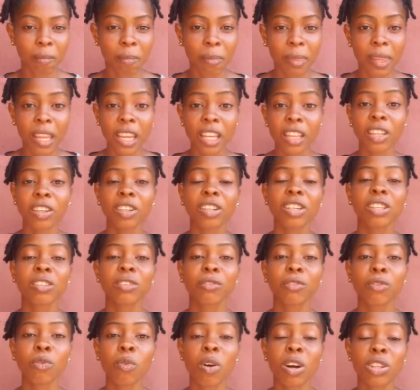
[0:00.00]
Now, if you
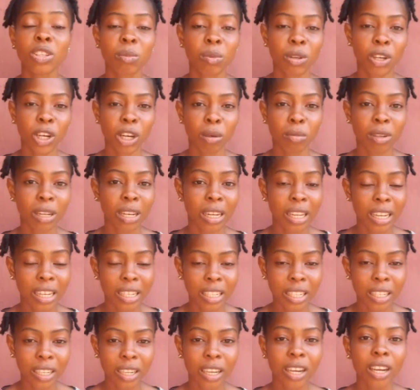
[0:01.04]
want to become a lady,
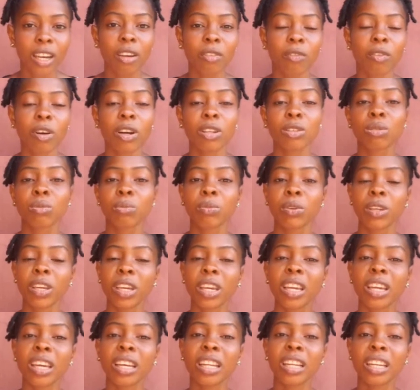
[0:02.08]
you want to be a
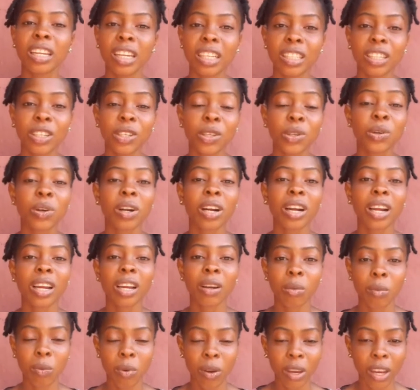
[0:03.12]
lady, you are a
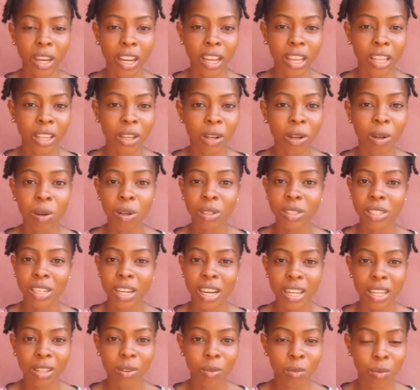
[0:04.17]
queen, clothed in
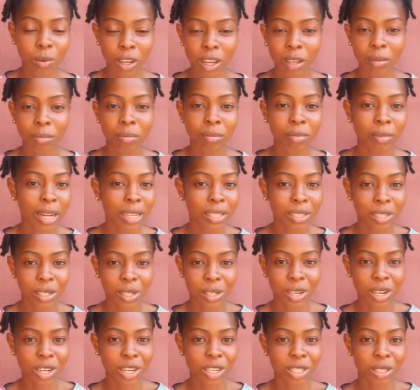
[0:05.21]
queen materials,
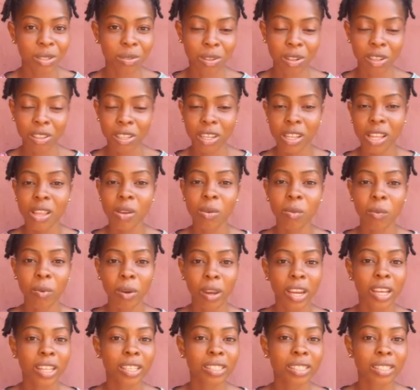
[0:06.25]
clothed in queen
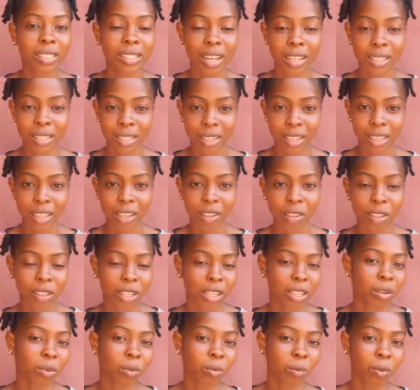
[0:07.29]
satin, clothed in
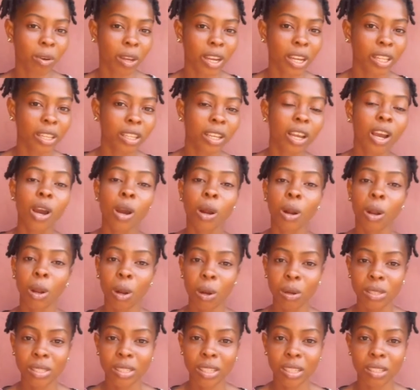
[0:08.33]
queen
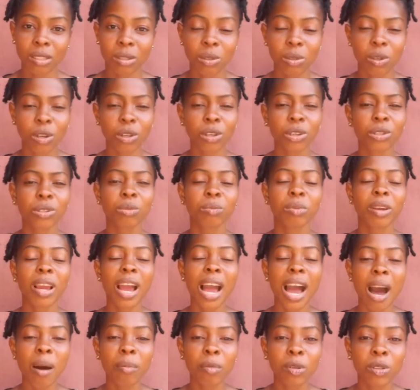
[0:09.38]
clothing. So you should be able
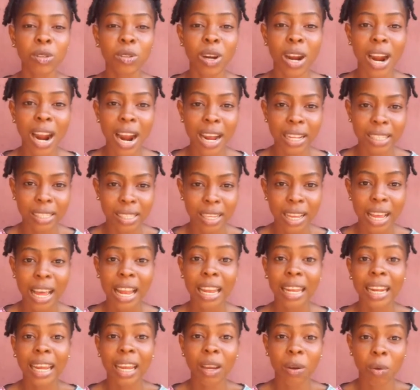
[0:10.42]
to act
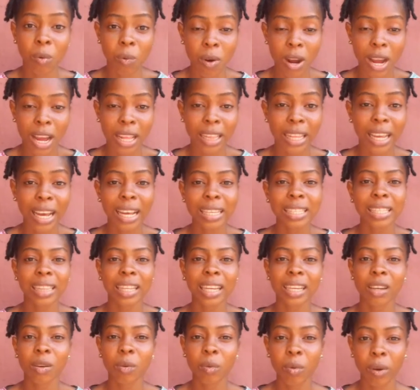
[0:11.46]
like one, act like a
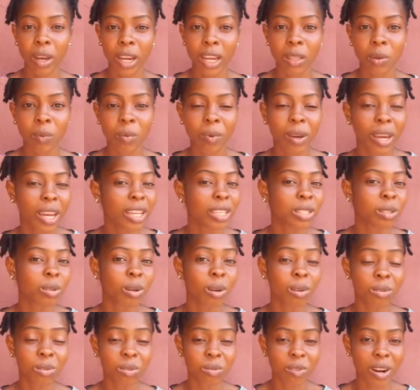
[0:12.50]
queen. Queens don't
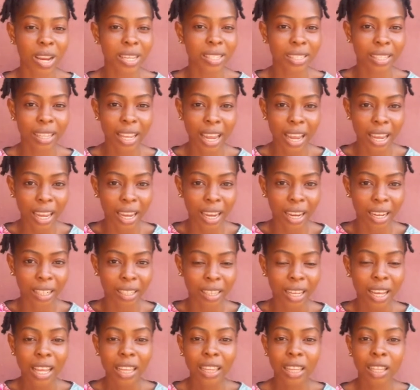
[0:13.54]
dress naked.
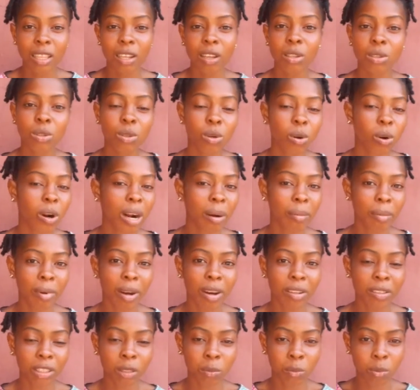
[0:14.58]
They don't go about
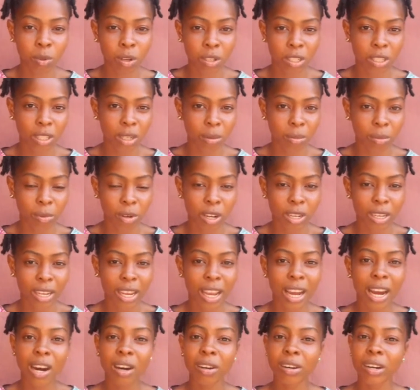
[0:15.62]
exposing their body
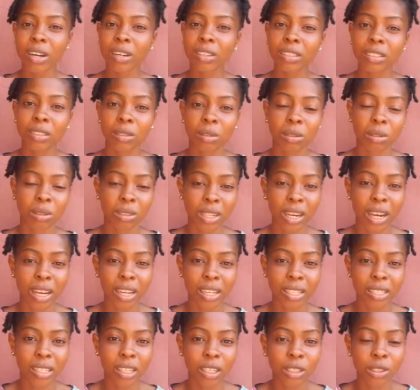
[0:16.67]
around the
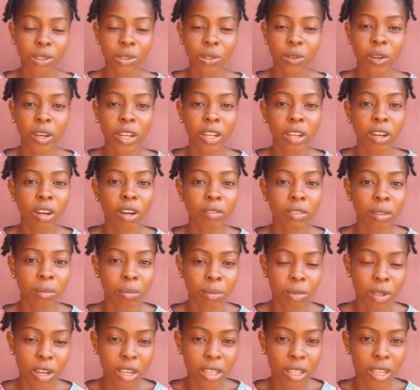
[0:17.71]
society, showing off the
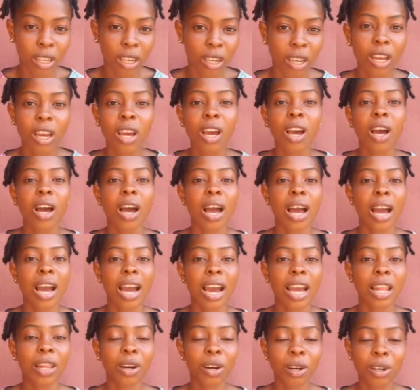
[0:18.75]
body and
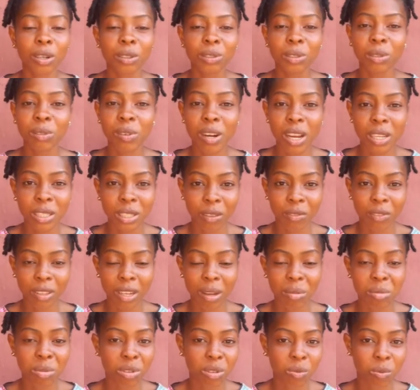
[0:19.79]
all the rest of them to the
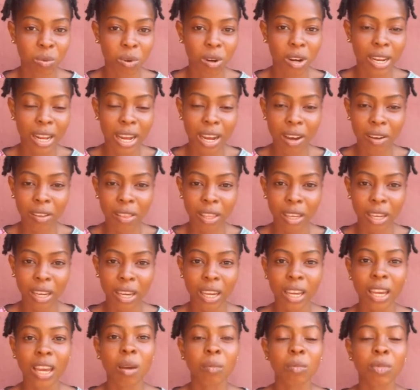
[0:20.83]
world out there.
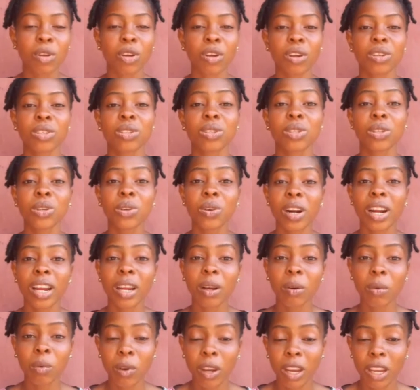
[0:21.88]
Because you are a
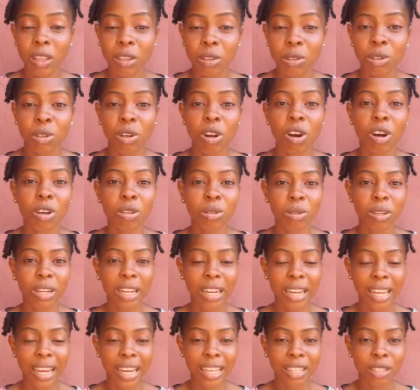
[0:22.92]
queen, you should also
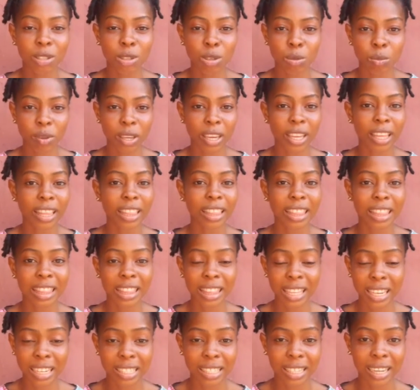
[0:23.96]
learn to be
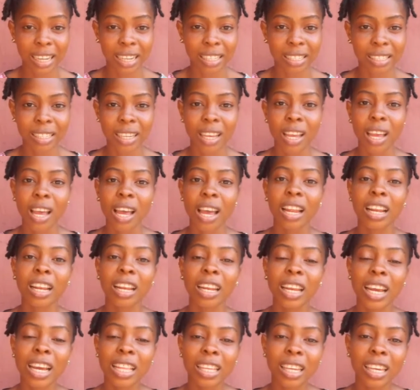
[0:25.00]
decent. A
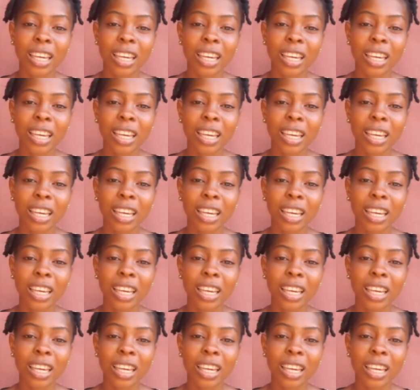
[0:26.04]
lady is